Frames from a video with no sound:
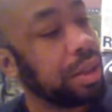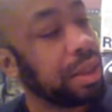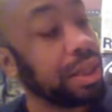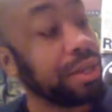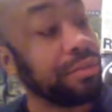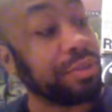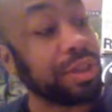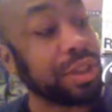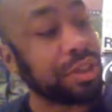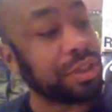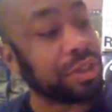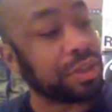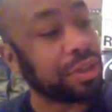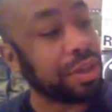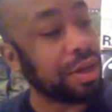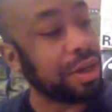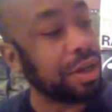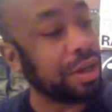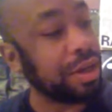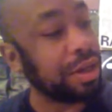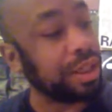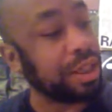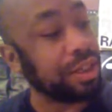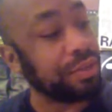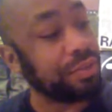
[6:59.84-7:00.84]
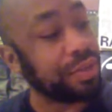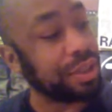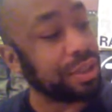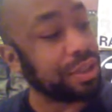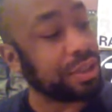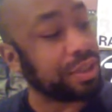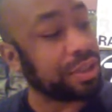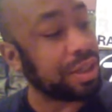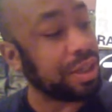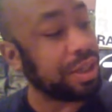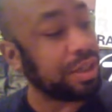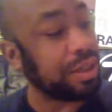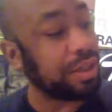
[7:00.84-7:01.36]
Evening Star, Evening
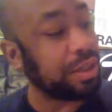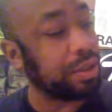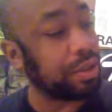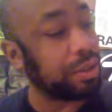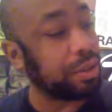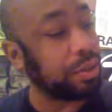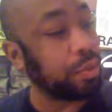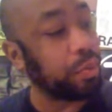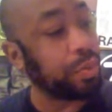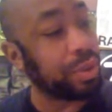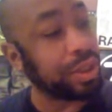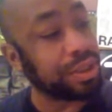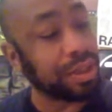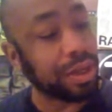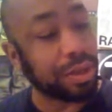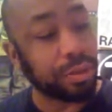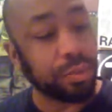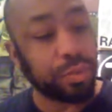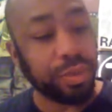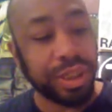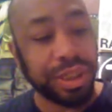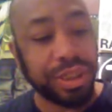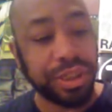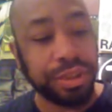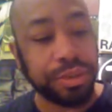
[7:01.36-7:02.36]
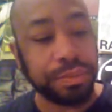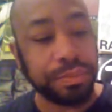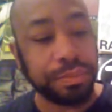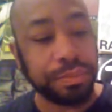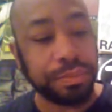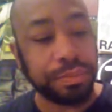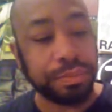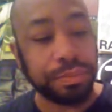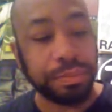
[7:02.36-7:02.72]
Song, Wind on Wind.